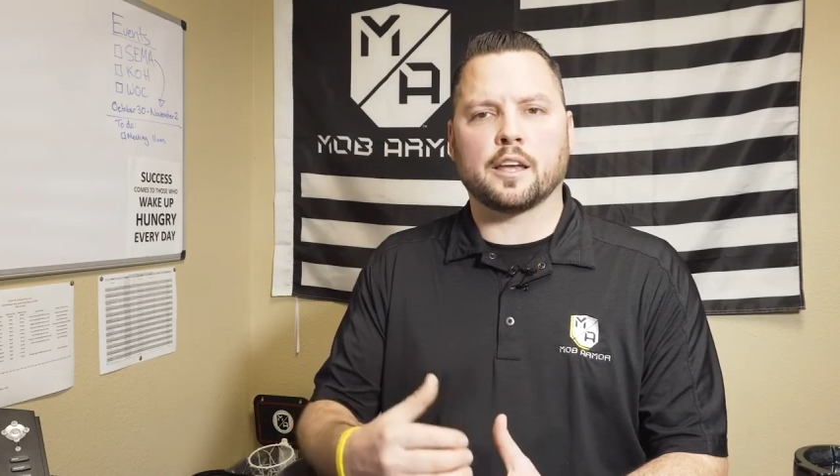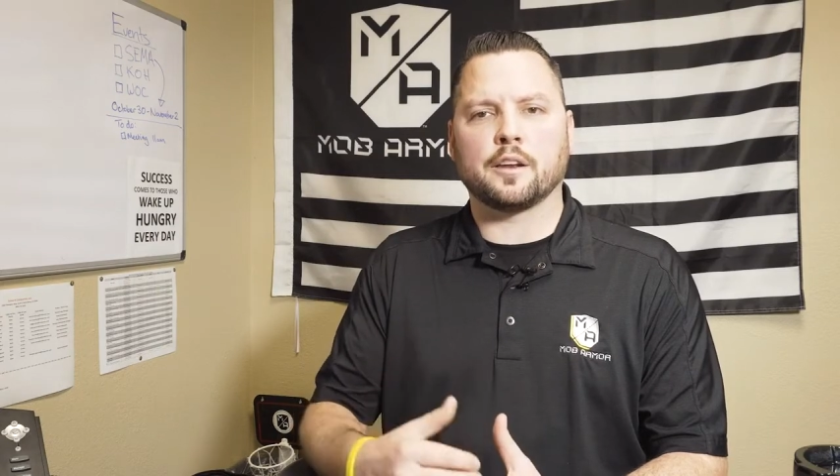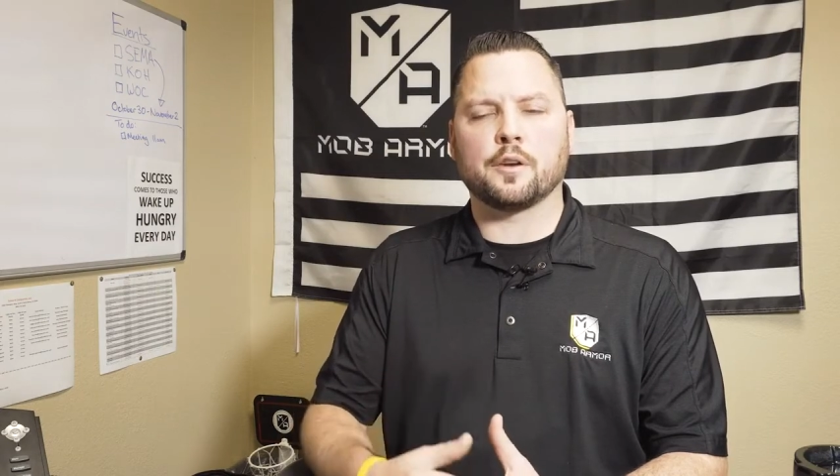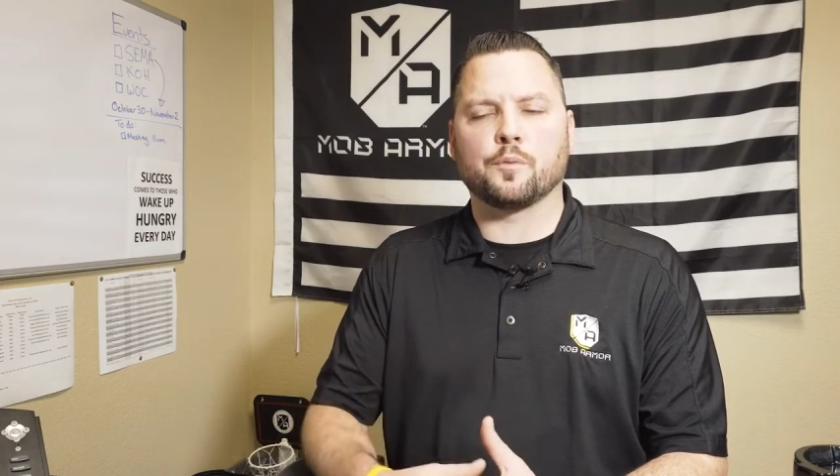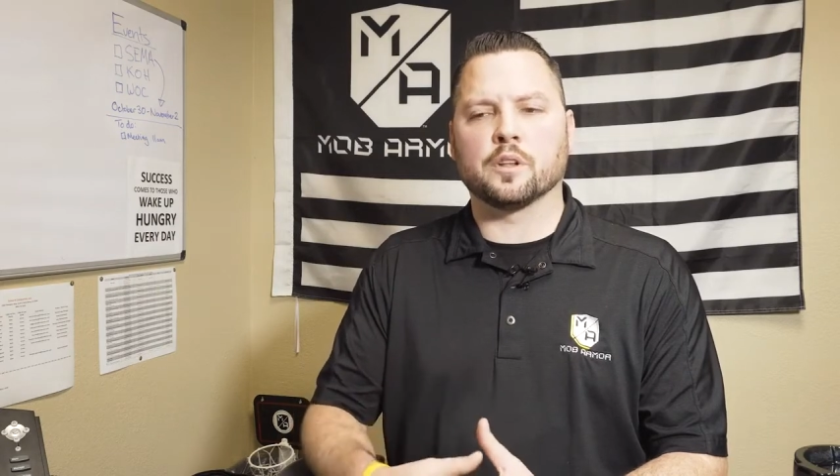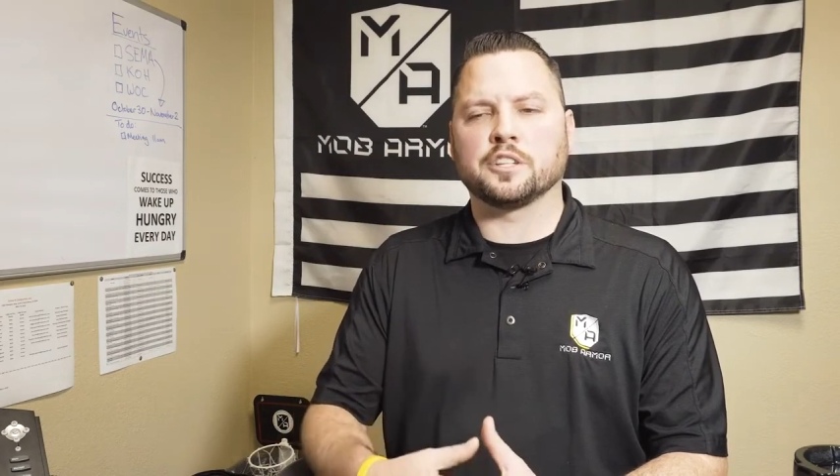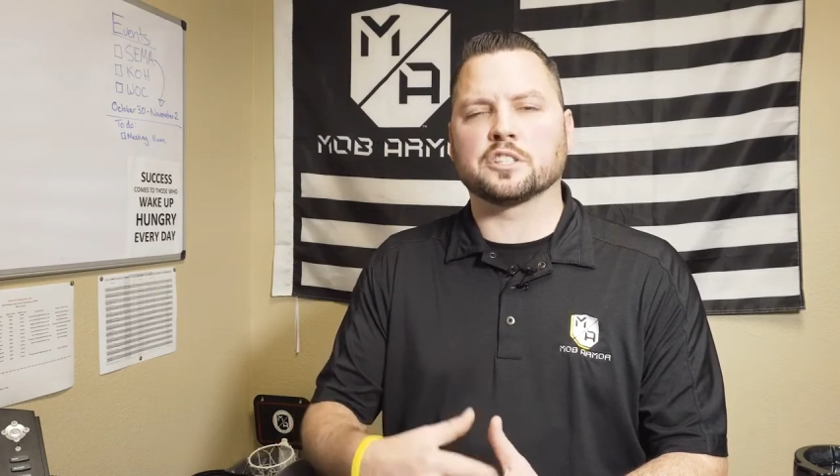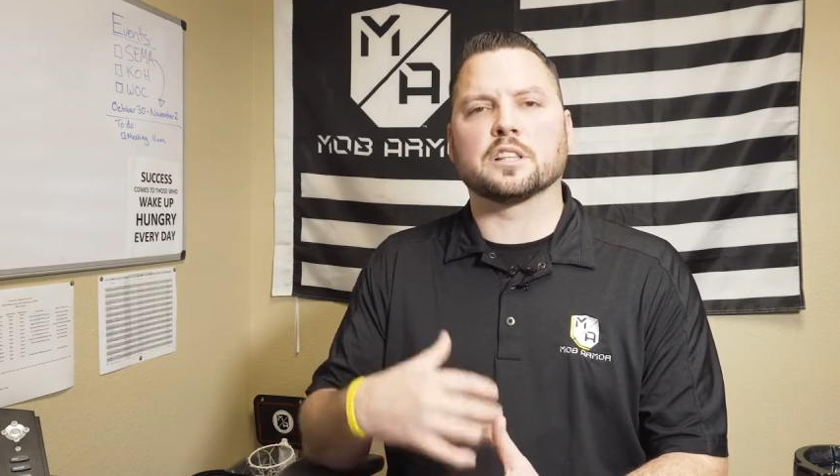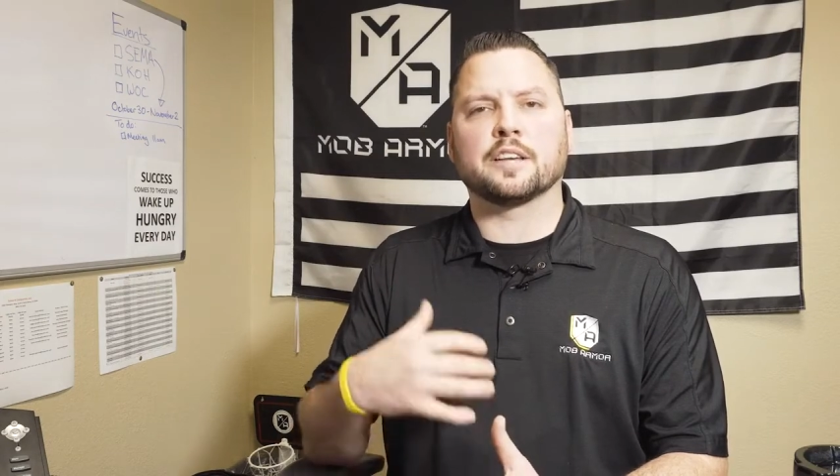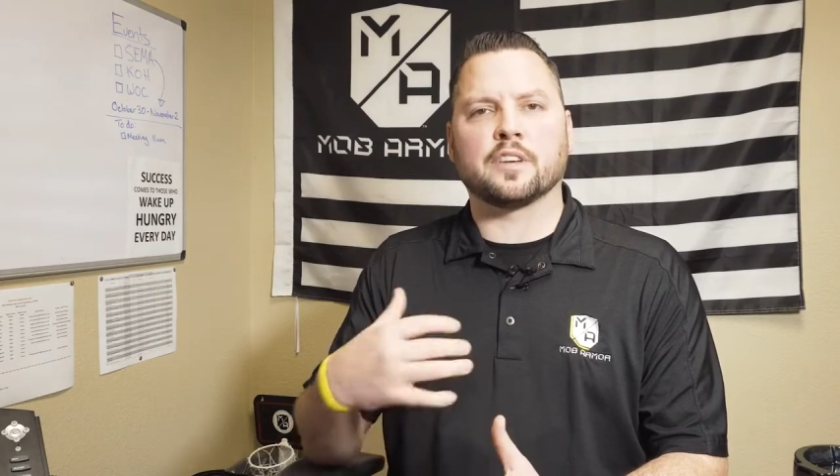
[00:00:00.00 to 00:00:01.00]
and, and really
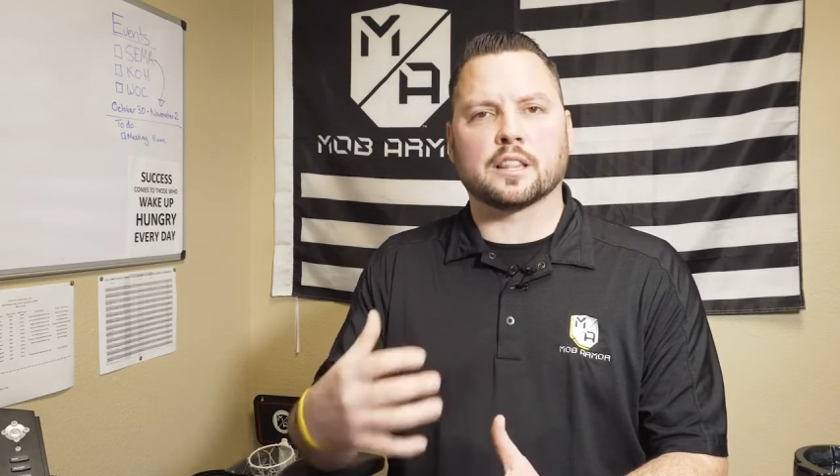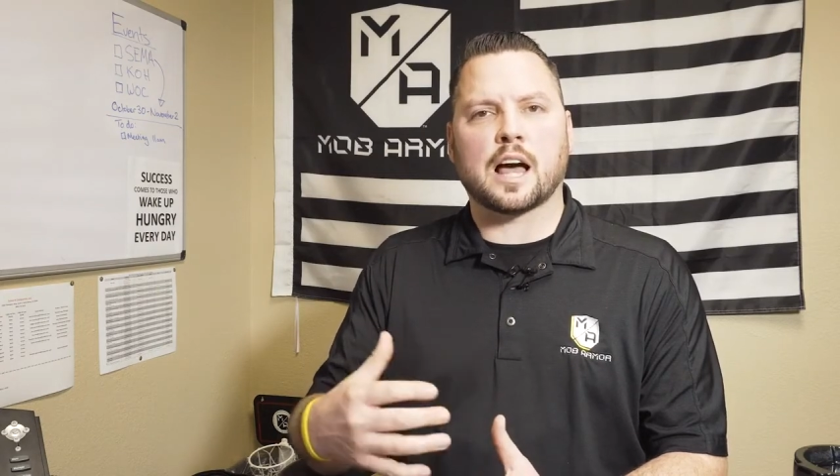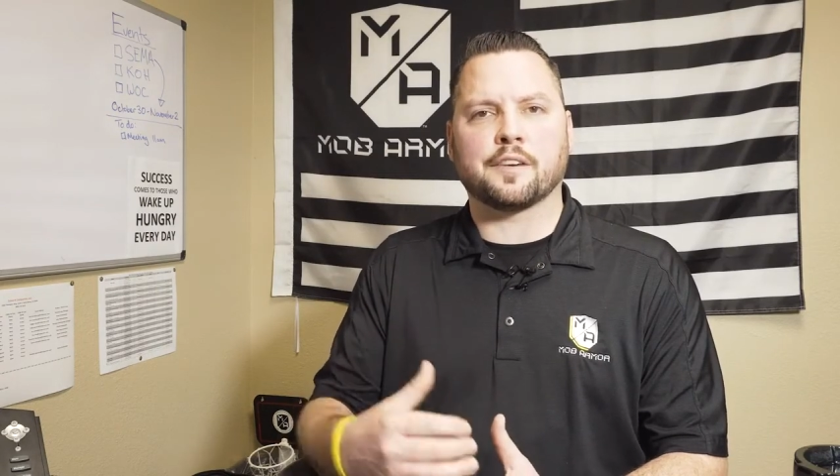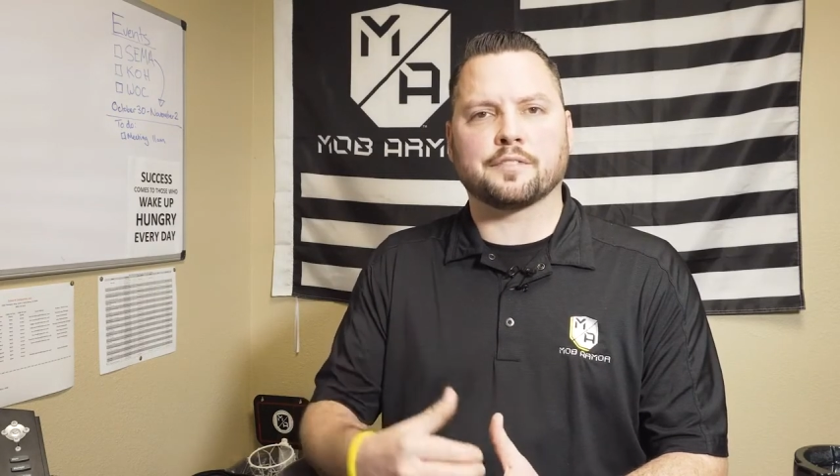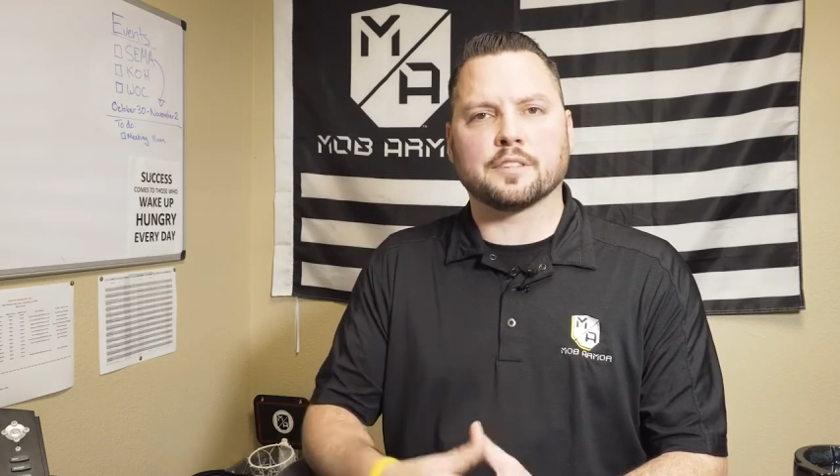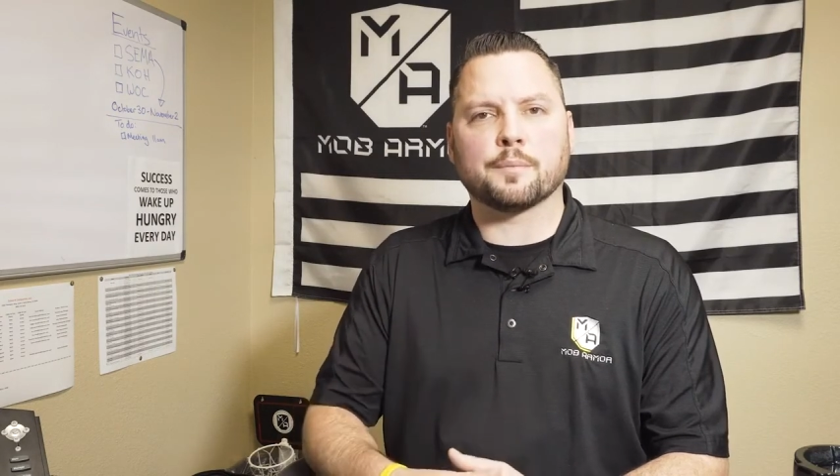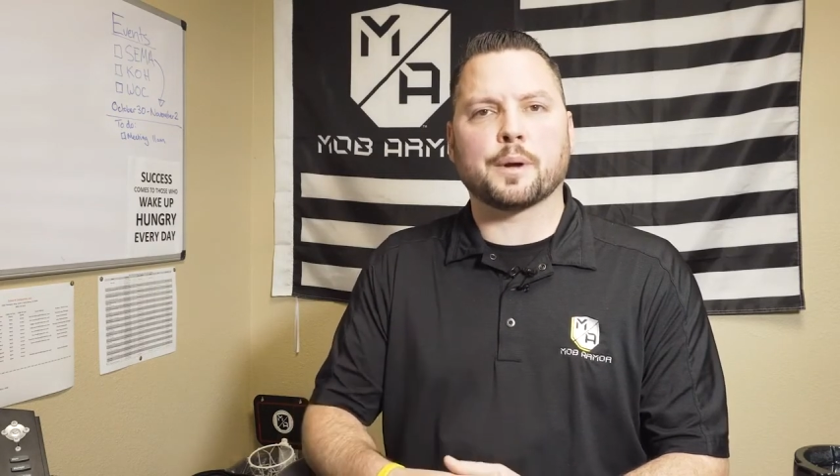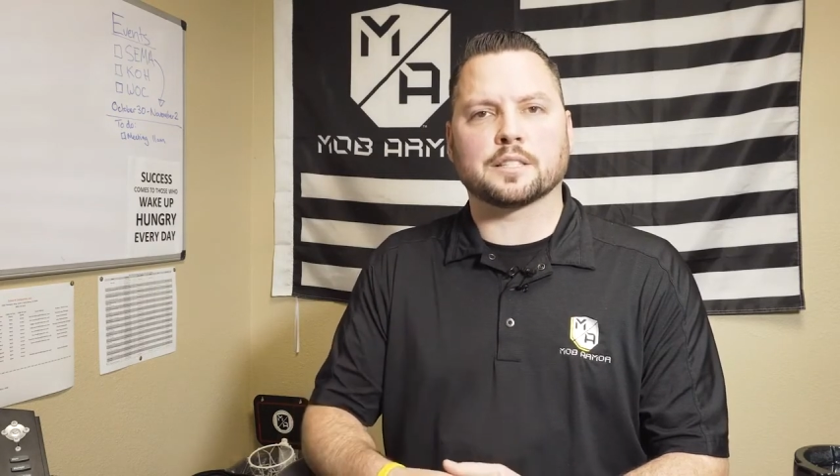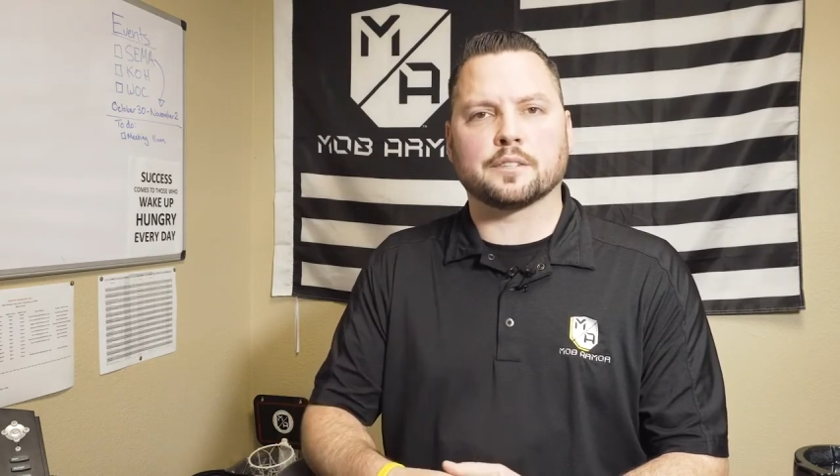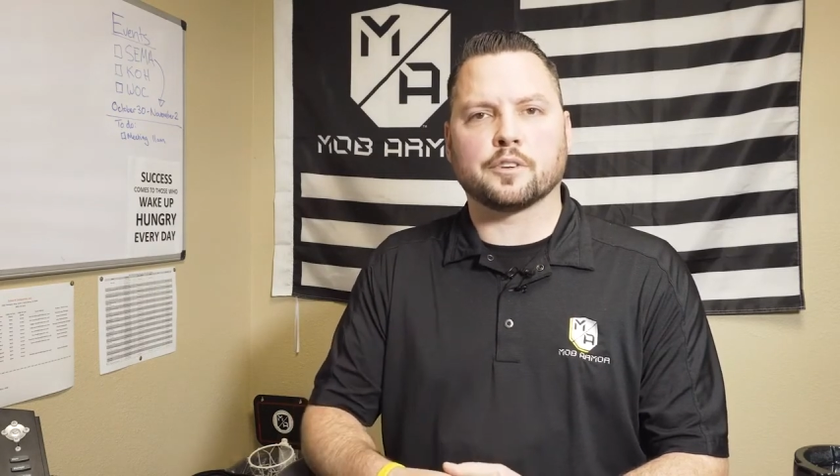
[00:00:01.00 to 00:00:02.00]
just living life to the
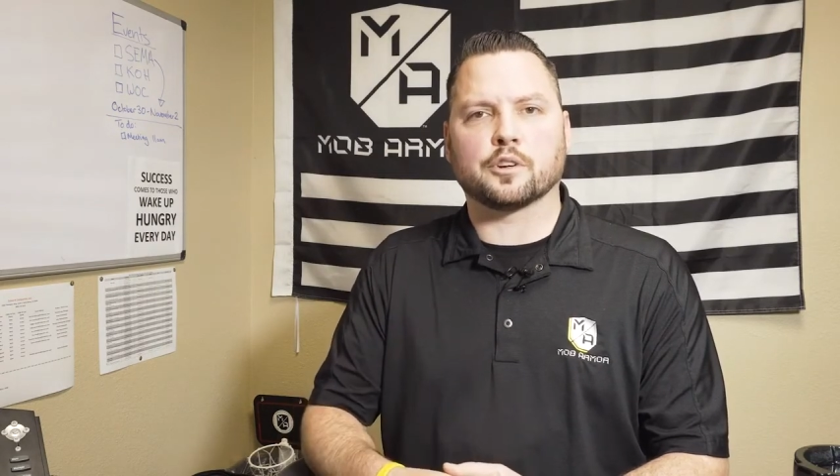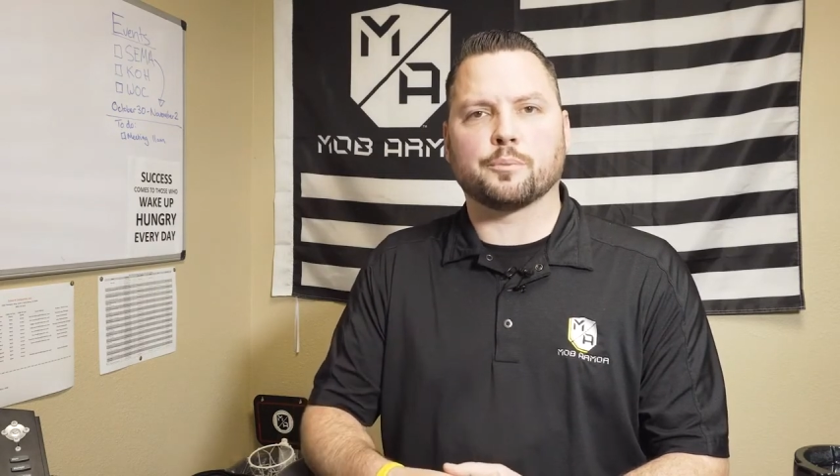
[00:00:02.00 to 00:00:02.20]
best of your